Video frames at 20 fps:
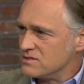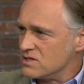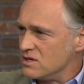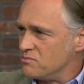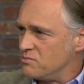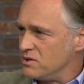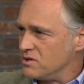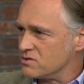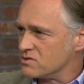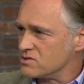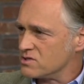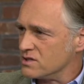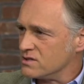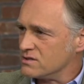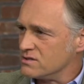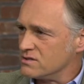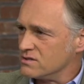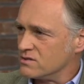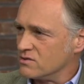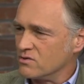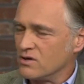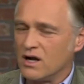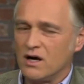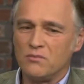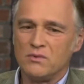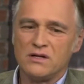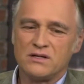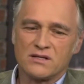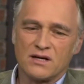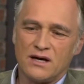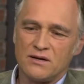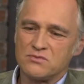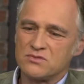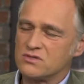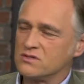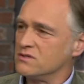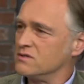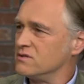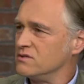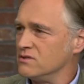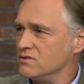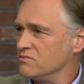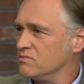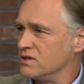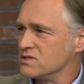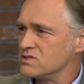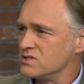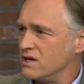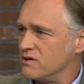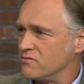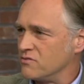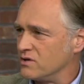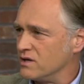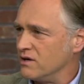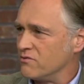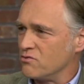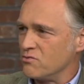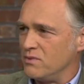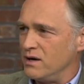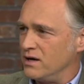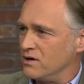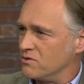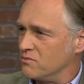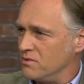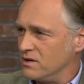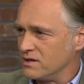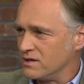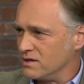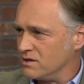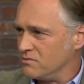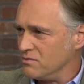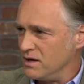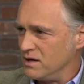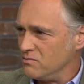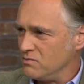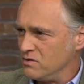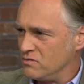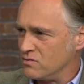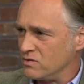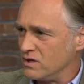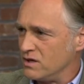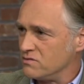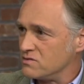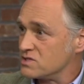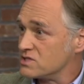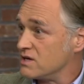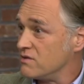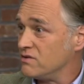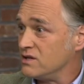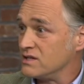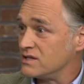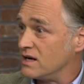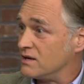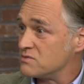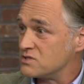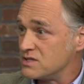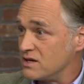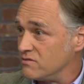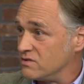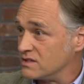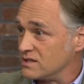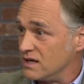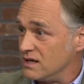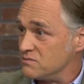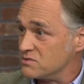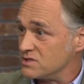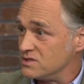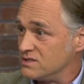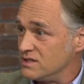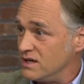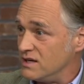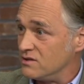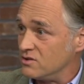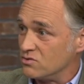St. Peter said to the Lord, how many times must I forgive a man, or can a man be forgiven? 70 times, 7 times a day.